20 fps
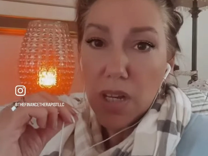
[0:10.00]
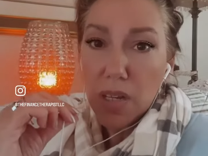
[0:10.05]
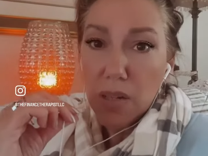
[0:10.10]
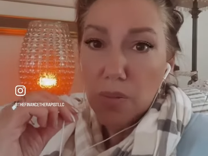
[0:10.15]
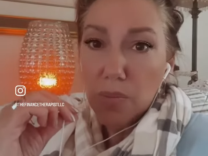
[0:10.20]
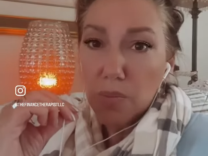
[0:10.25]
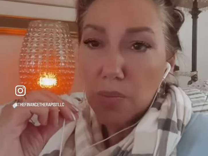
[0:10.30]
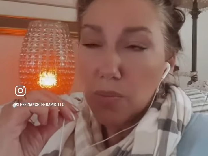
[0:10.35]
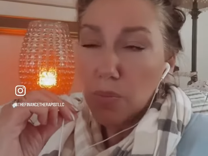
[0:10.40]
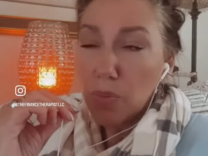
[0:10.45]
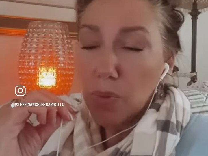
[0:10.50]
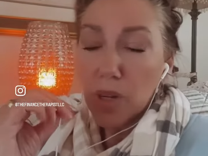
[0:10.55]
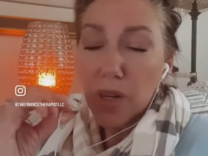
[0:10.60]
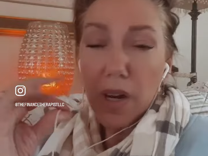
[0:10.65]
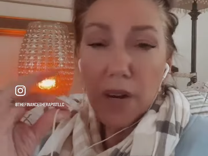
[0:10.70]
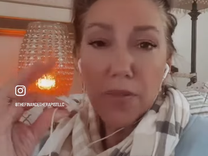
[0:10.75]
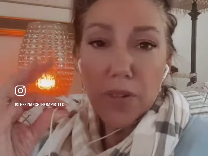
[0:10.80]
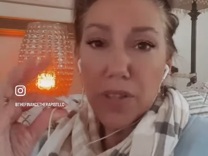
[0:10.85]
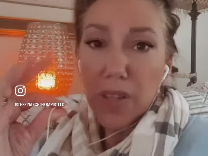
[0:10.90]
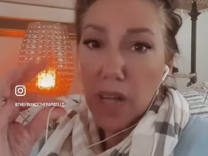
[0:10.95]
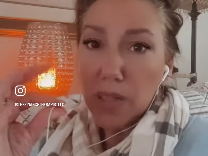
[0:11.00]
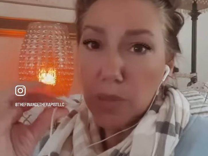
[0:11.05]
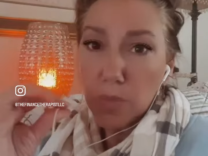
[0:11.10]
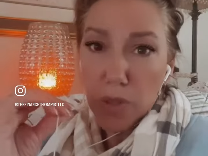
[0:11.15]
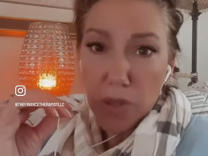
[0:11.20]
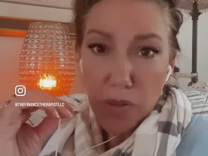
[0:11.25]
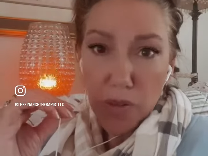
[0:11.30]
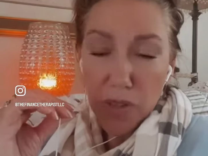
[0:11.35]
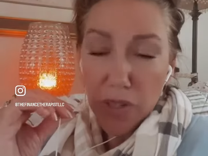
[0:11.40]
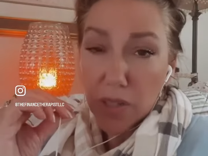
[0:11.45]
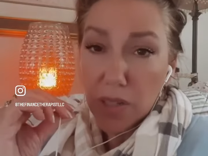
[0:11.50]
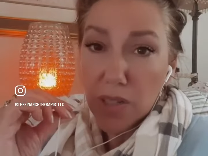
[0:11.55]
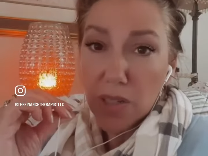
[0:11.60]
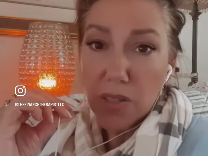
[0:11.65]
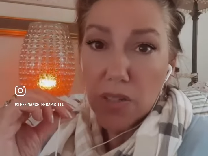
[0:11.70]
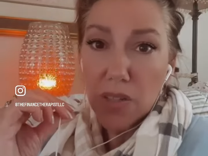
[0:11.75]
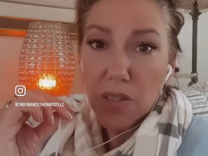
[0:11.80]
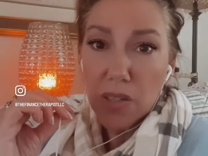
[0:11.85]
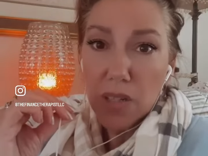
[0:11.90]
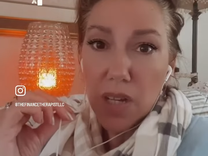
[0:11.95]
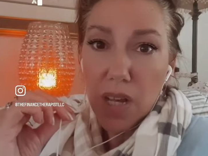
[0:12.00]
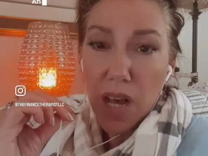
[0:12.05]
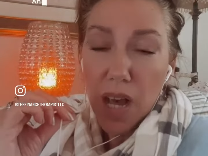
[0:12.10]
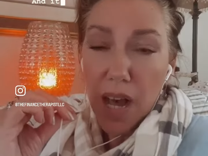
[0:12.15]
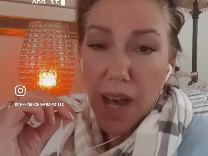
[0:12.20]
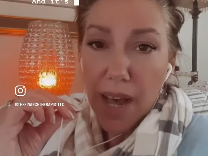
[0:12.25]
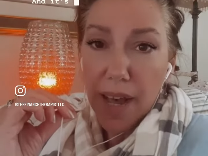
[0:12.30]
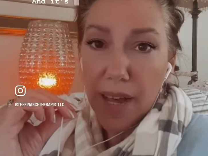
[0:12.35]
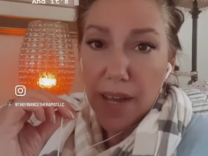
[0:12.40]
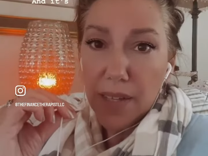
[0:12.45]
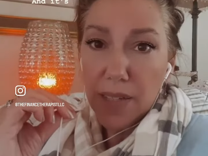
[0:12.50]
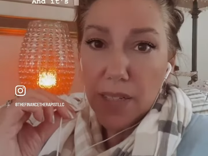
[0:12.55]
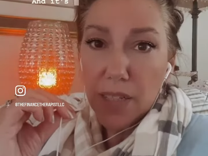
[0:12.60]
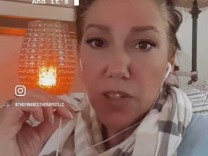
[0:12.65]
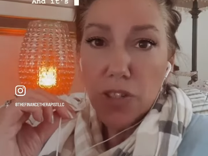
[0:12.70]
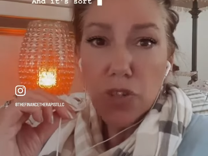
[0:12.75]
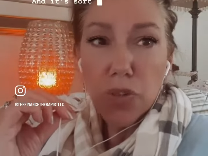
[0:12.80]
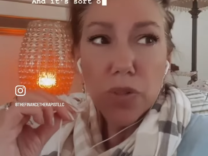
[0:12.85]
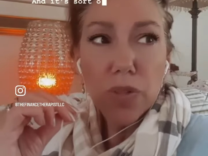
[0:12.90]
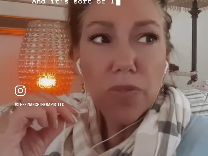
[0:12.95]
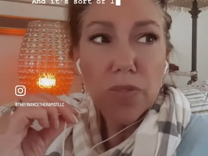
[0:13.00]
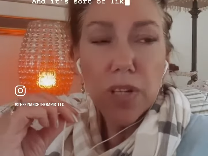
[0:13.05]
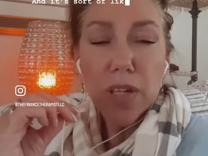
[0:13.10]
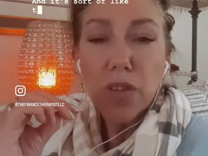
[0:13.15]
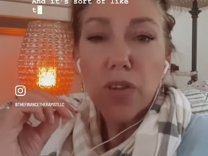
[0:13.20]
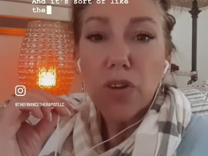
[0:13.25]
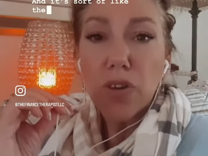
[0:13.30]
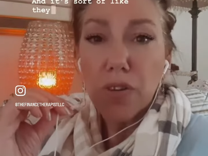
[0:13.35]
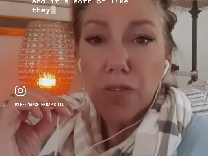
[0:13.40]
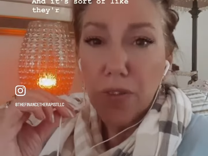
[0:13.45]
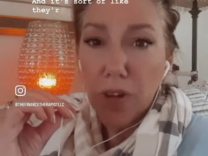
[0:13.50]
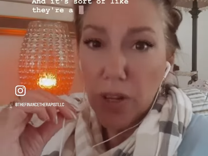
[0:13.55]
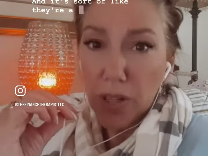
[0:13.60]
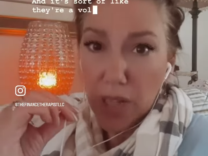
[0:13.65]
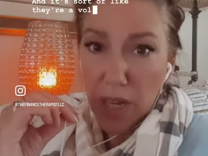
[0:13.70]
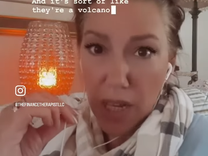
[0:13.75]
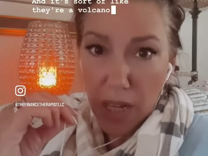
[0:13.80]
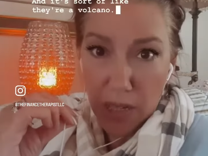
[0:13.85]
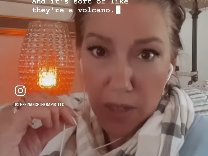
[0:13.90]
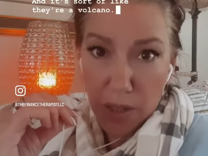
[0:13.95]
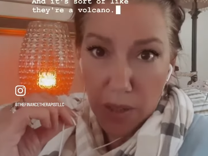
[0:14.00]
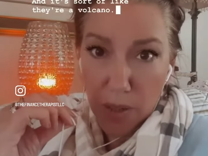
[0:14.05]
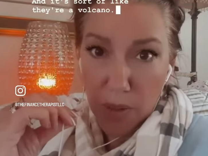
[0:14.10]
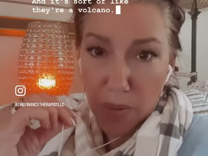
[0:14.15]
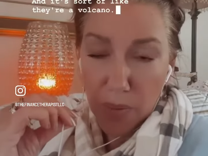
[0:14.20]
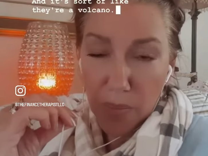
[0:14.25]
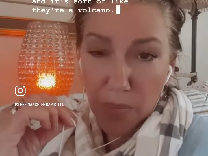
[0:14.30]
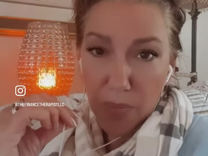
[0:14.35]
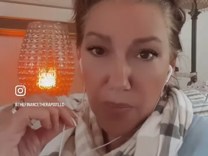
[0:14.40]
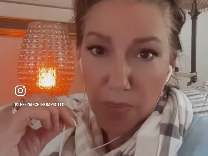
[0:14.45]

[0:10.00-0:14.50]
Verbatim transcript: whatever that abuse is, and it's sort of like they're a volcano.